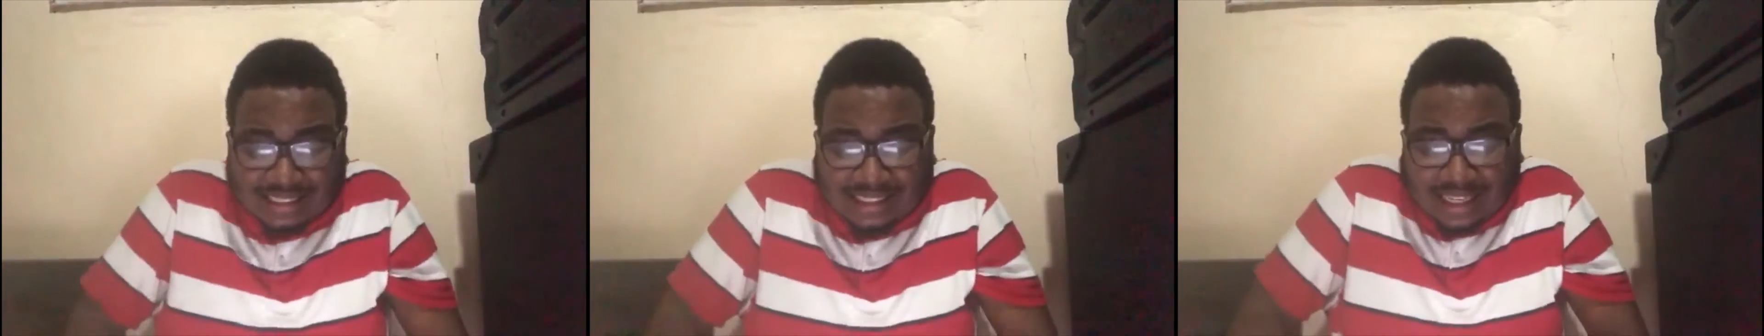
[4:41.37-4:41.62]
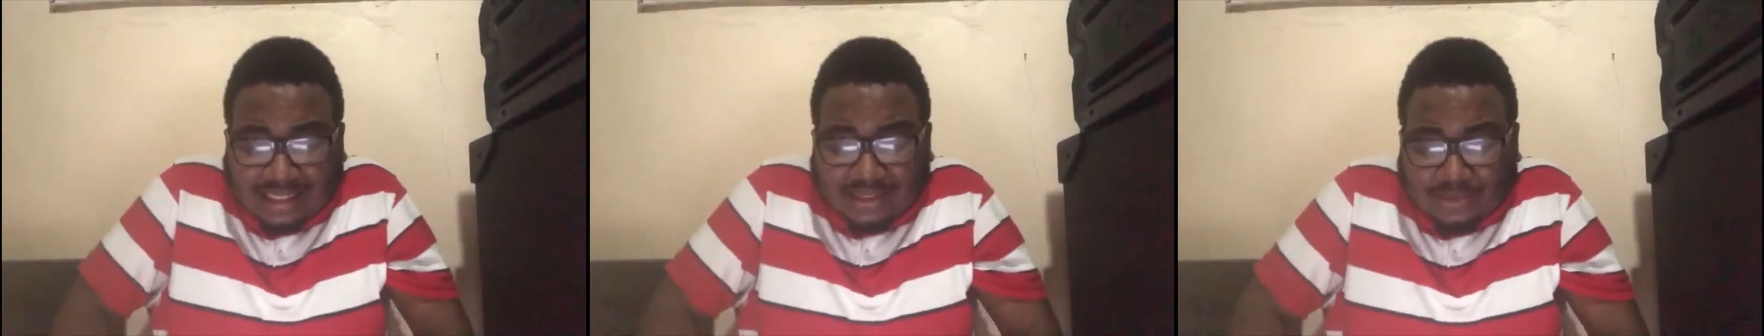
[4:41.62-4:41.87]

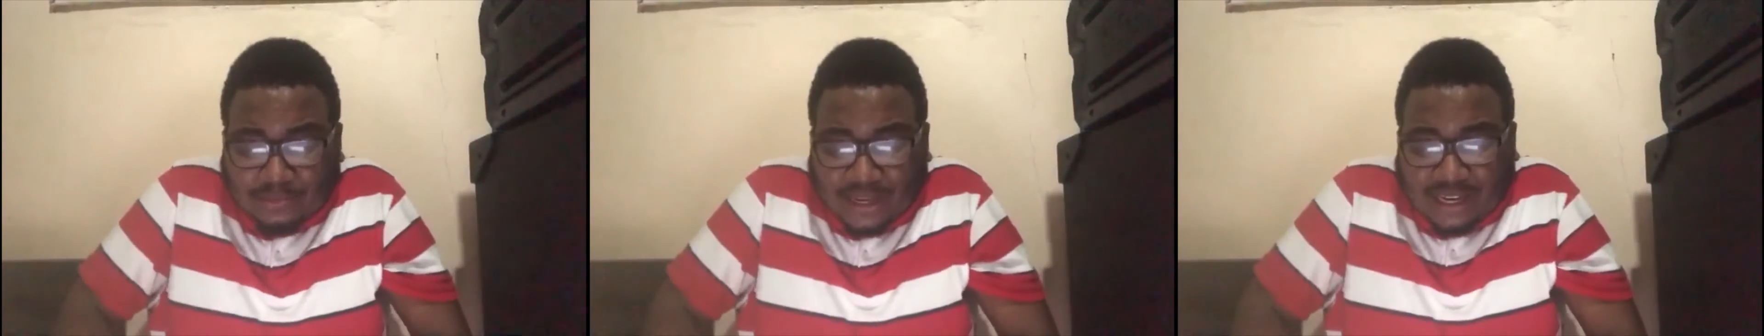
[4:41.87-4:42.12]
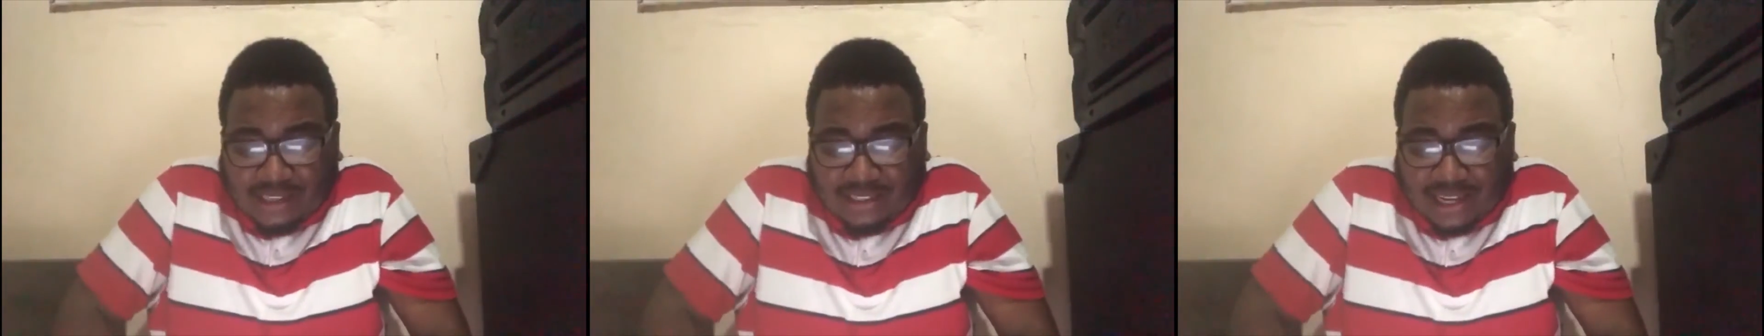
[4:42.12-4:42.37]
guilt
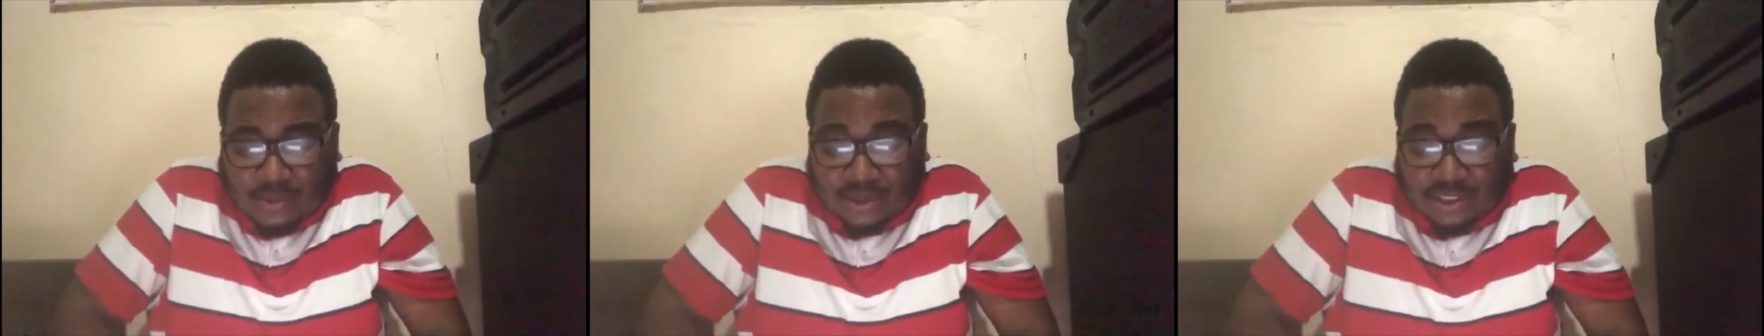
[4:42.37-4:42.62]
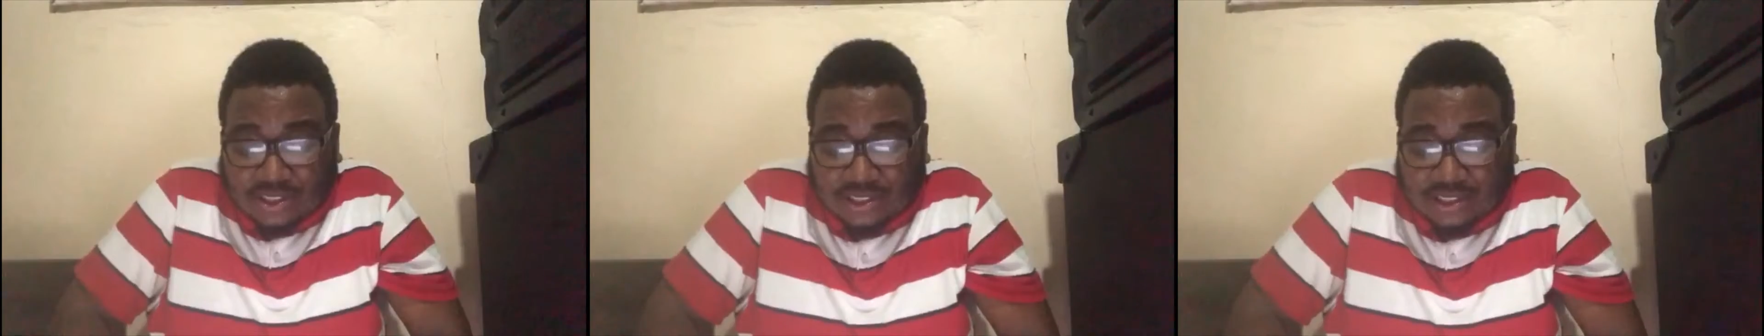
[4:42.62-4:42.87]
because I
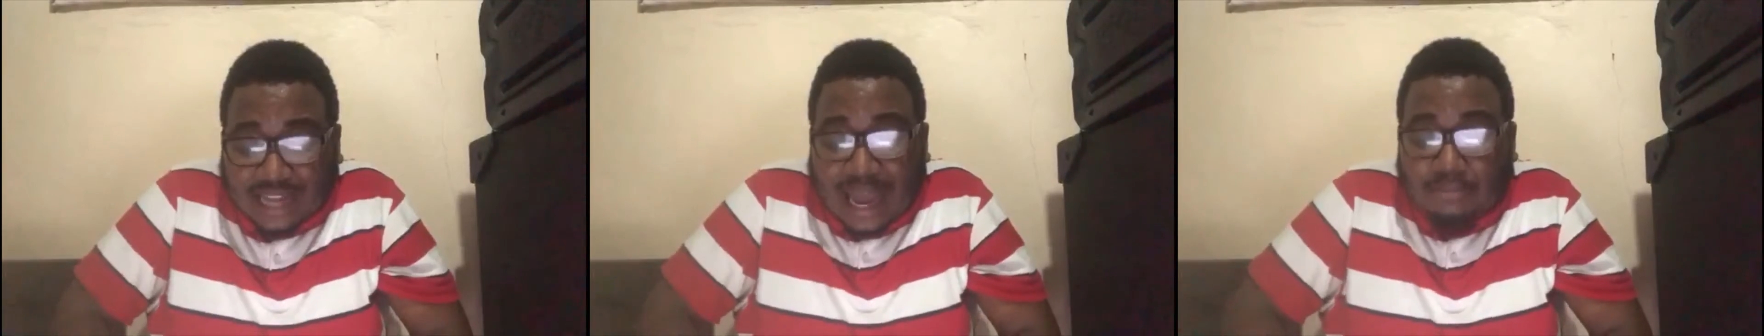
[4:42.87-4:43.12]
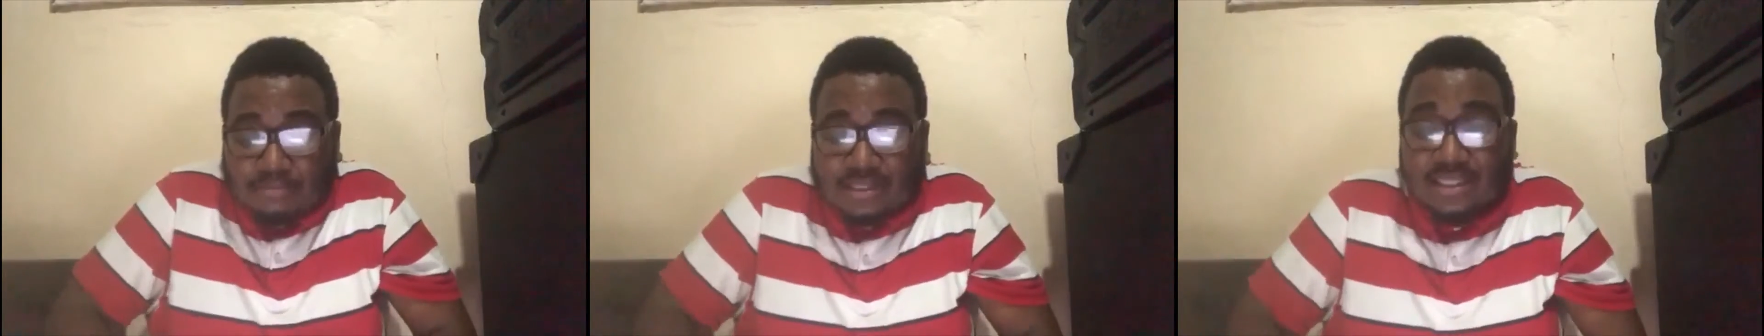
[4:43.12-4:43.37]
was
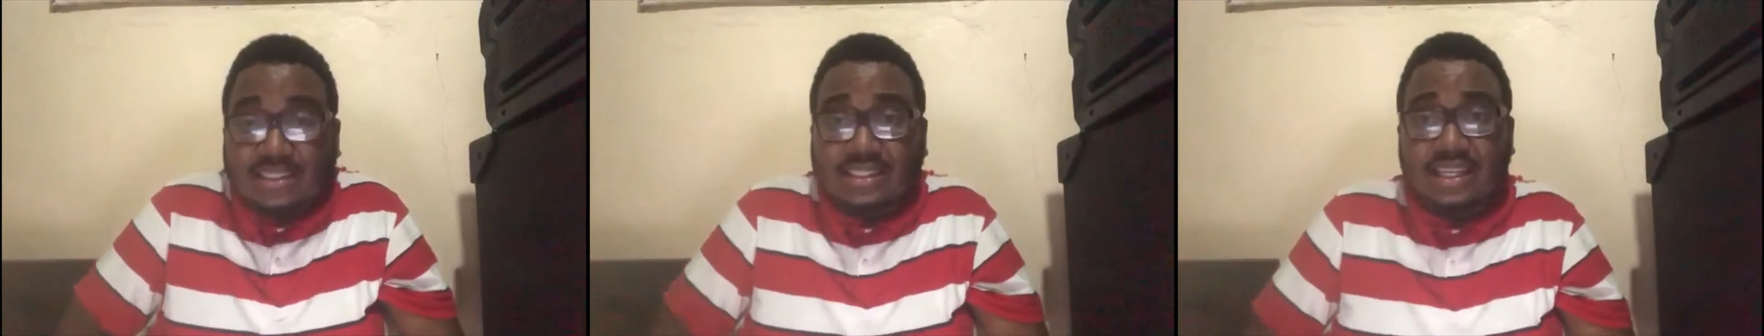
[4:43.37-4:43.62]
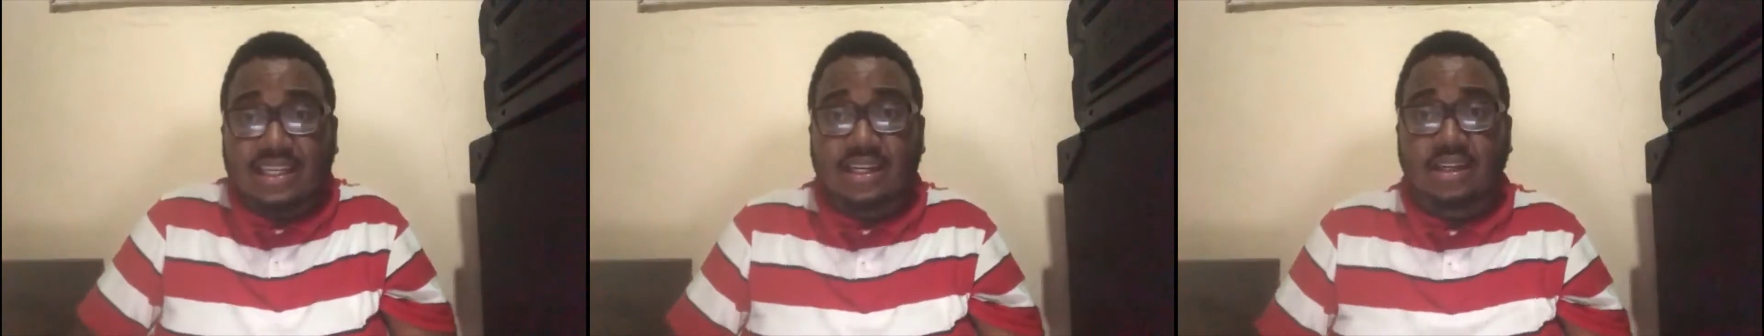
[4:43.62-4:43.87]
stamped a
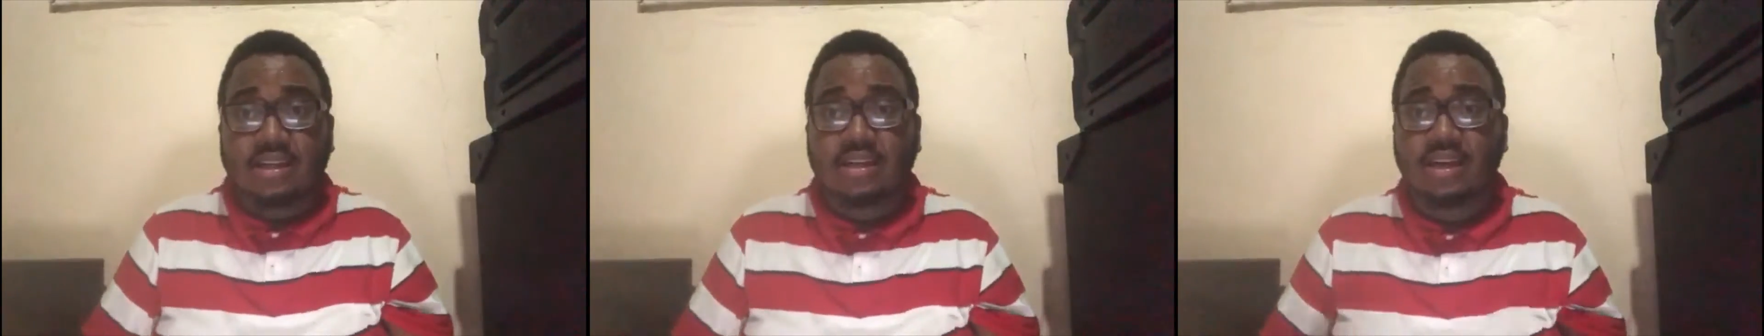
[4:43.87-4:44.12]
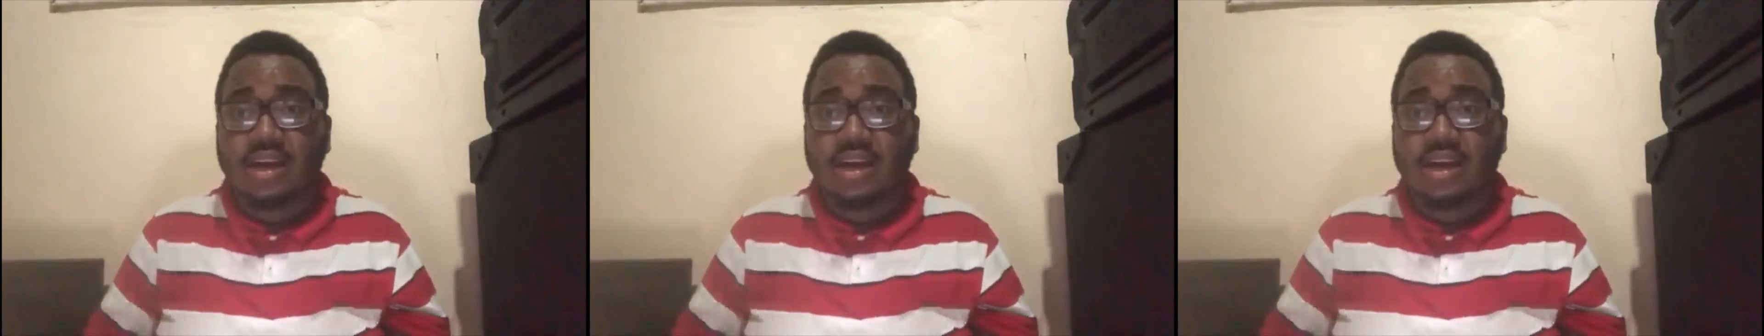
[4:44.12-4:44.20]
sinner.